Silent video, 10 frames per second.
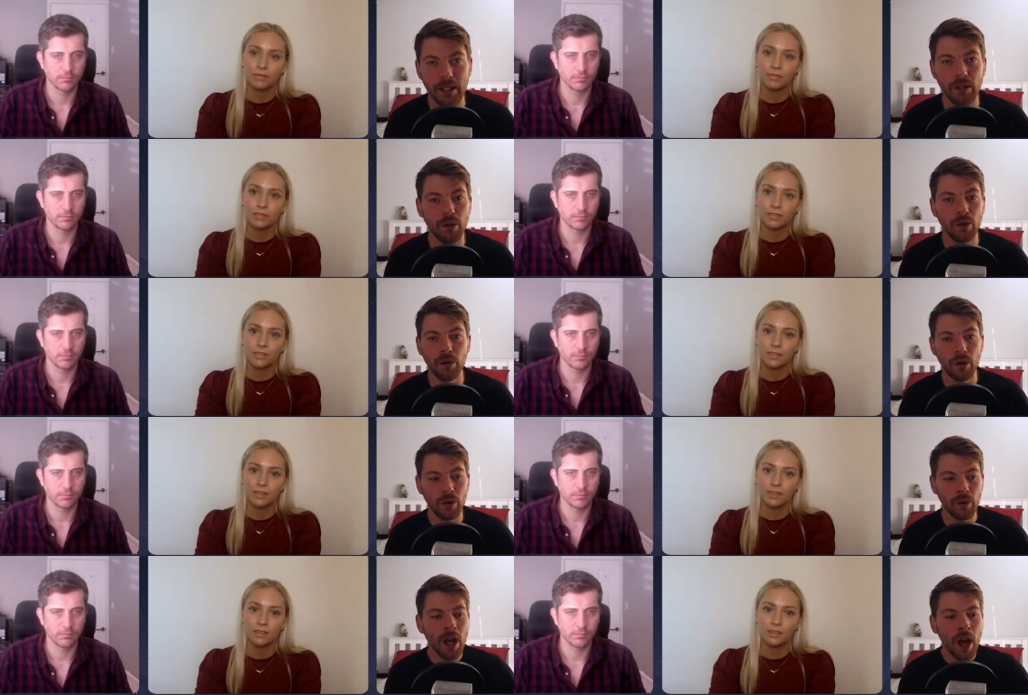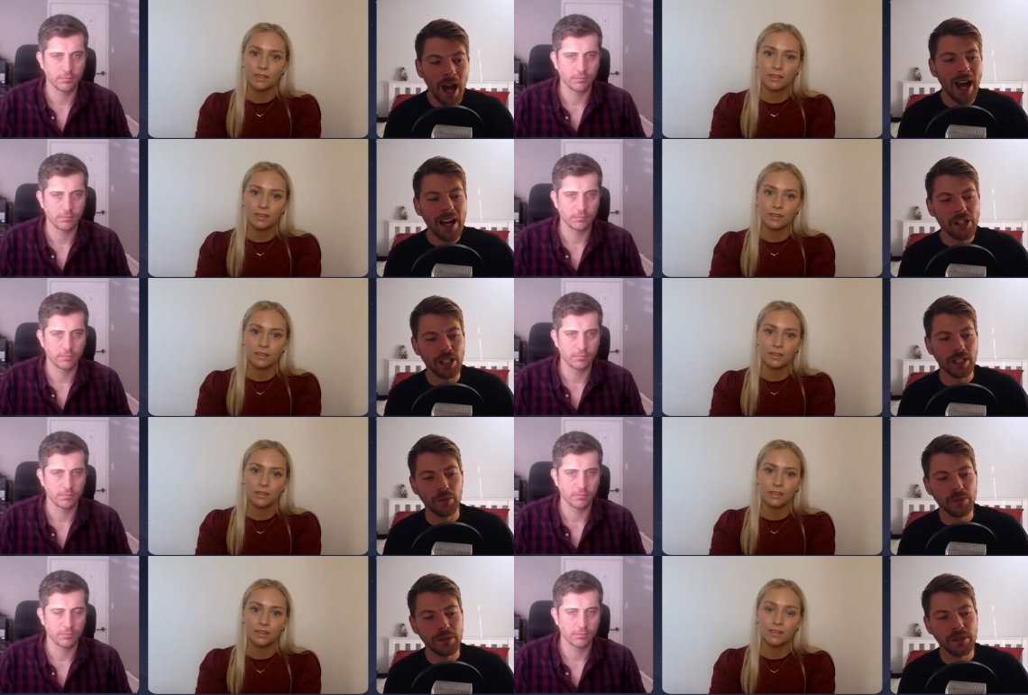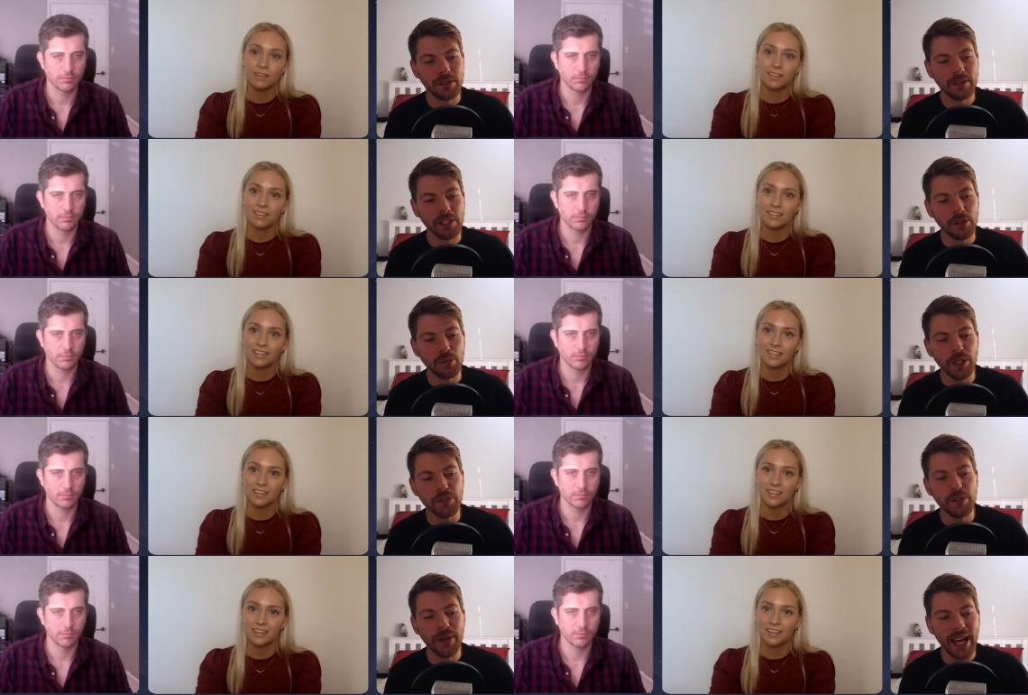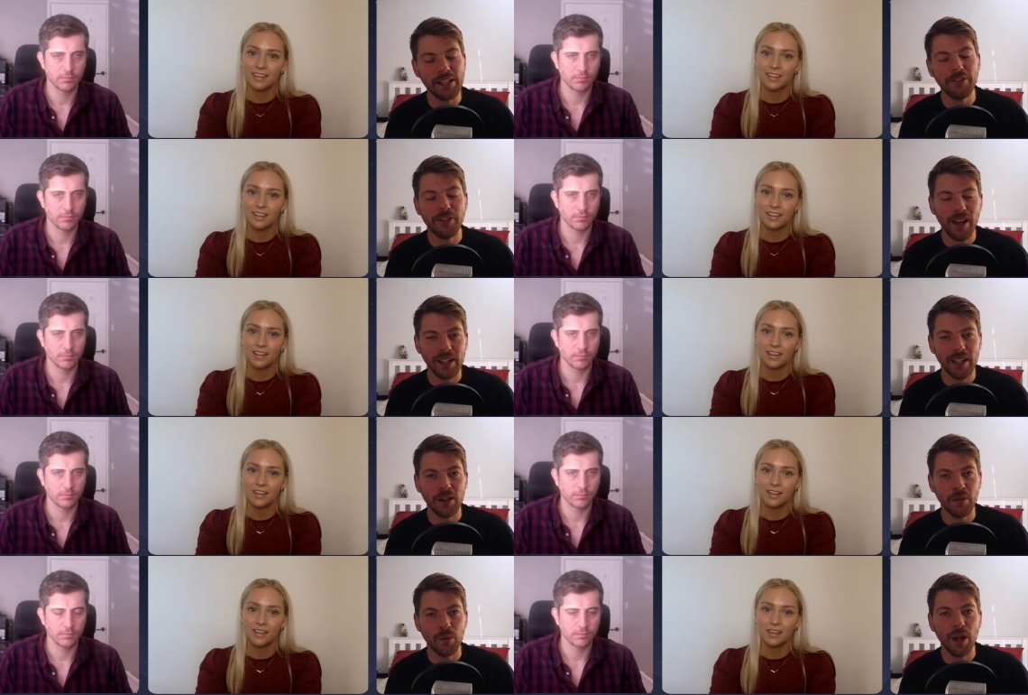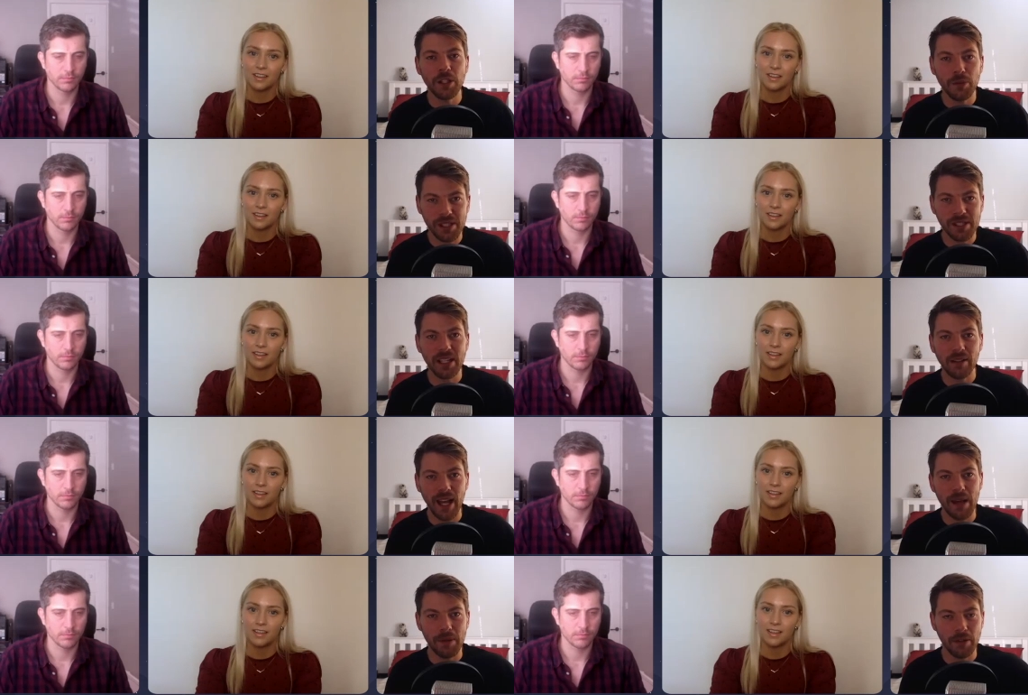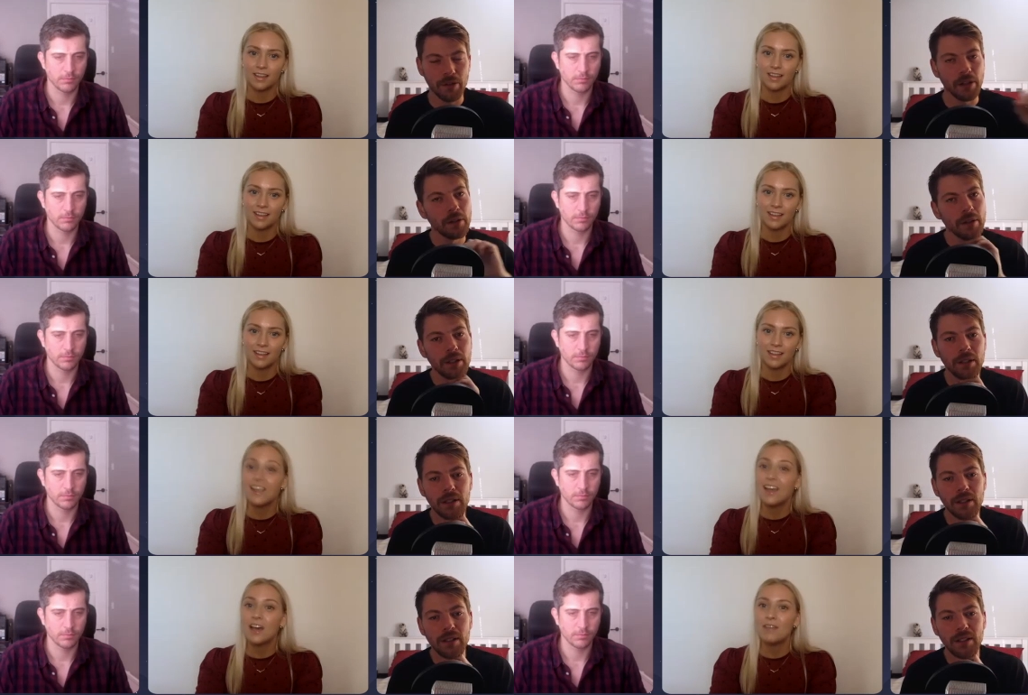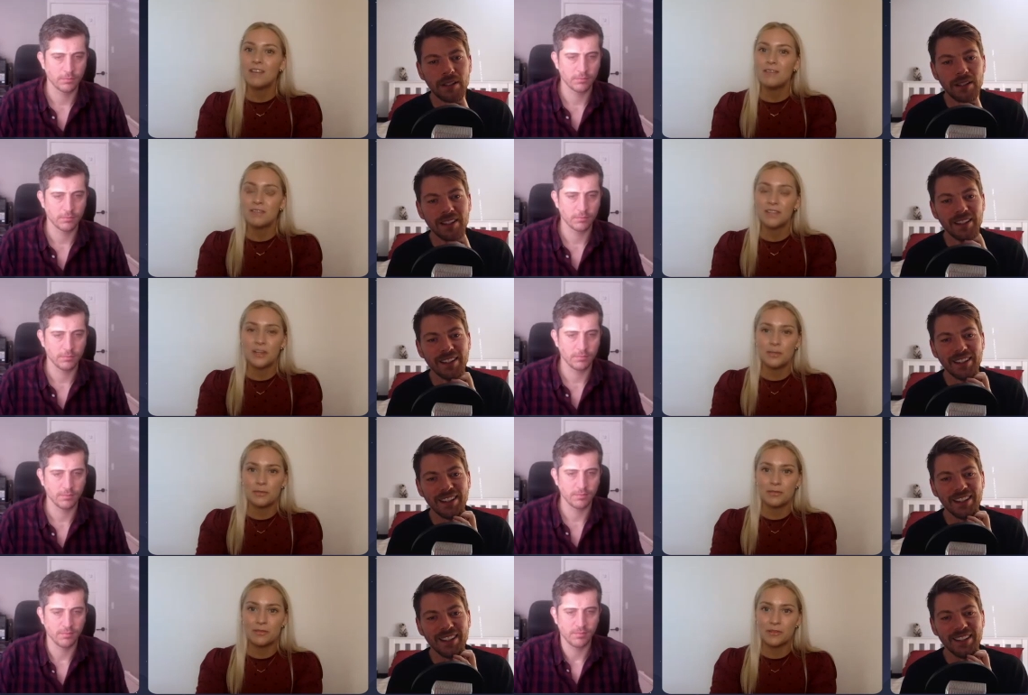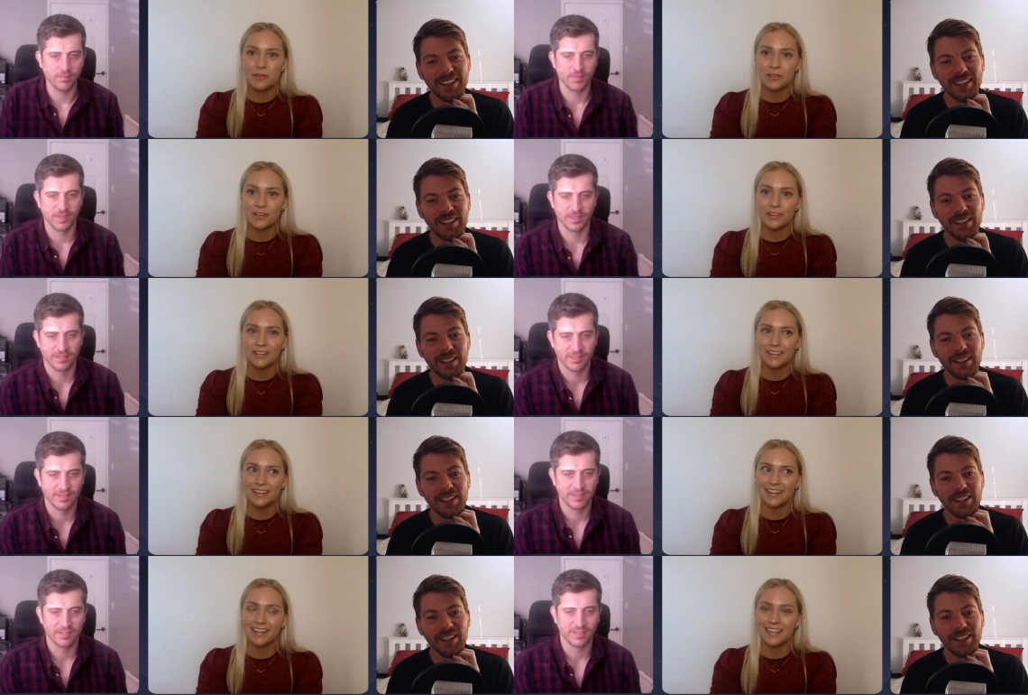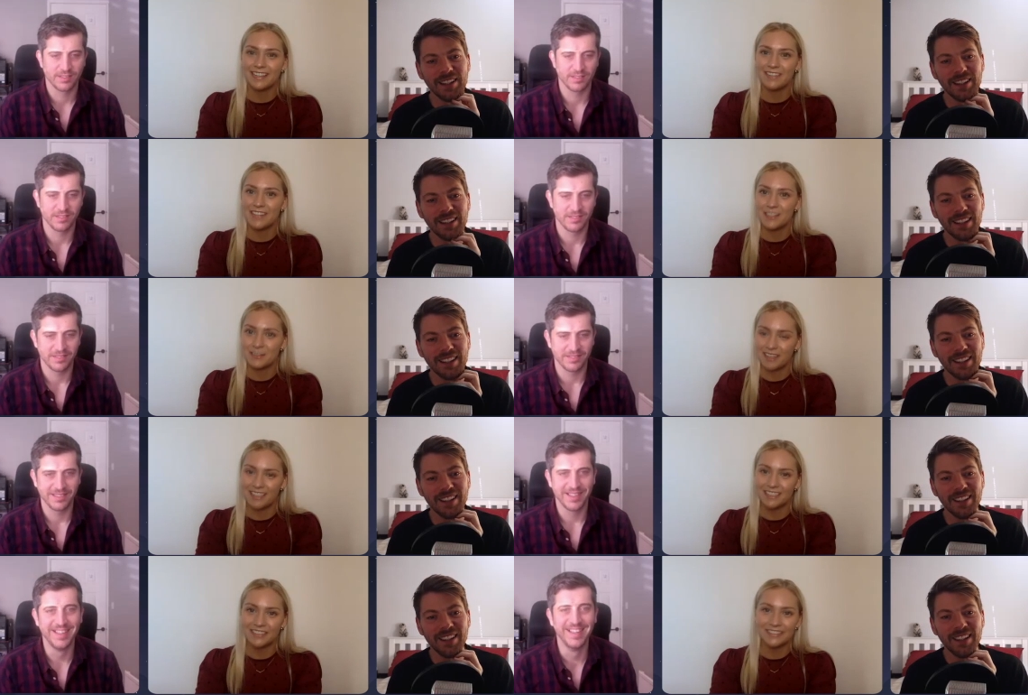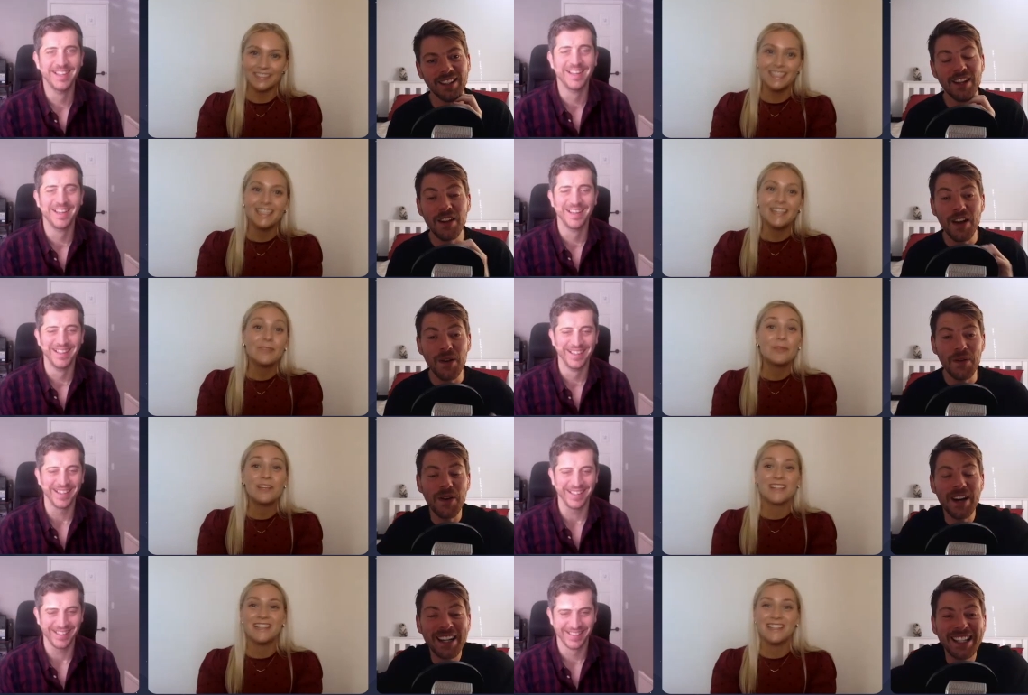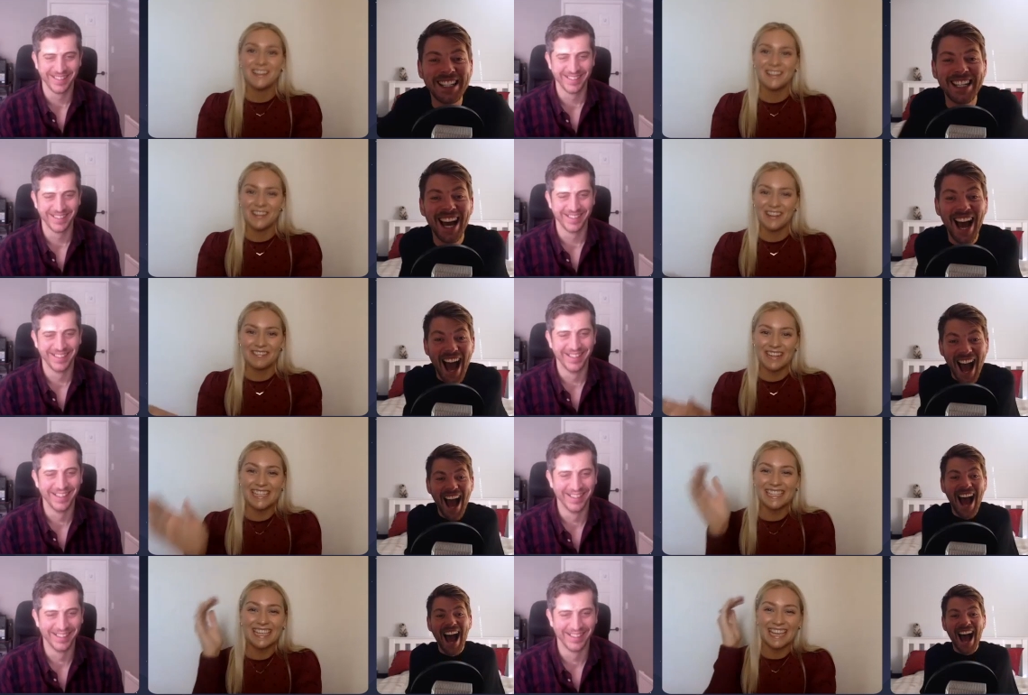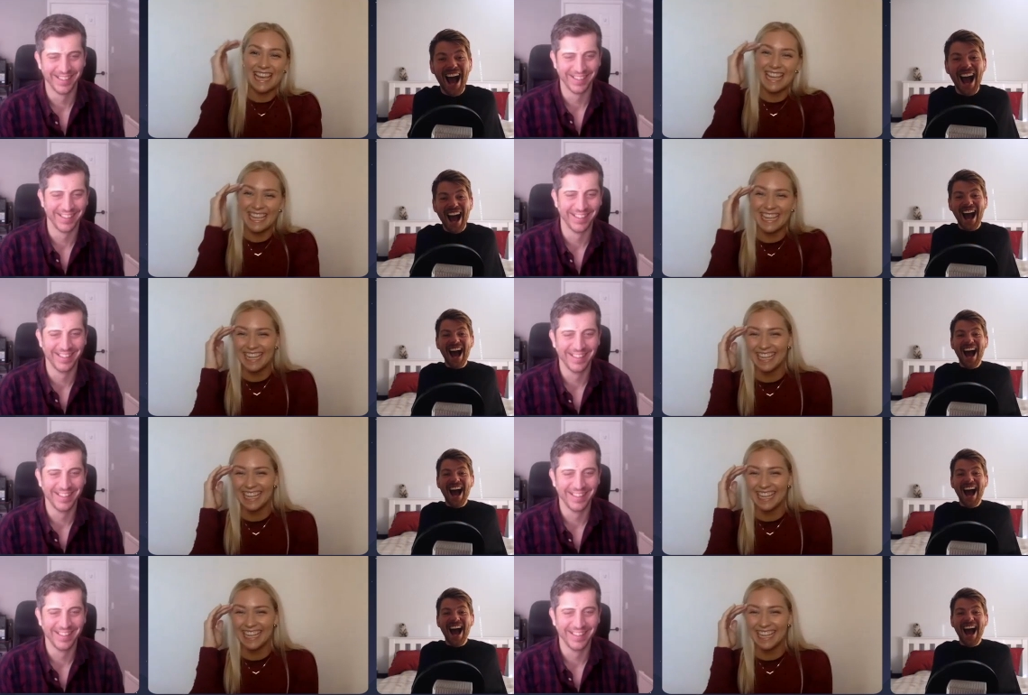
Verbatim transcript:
Speaker 1: or actually did, were you doing any flying while you were still cabin crew
Speaker 2: i've never flown before i went to flight school no which way. risky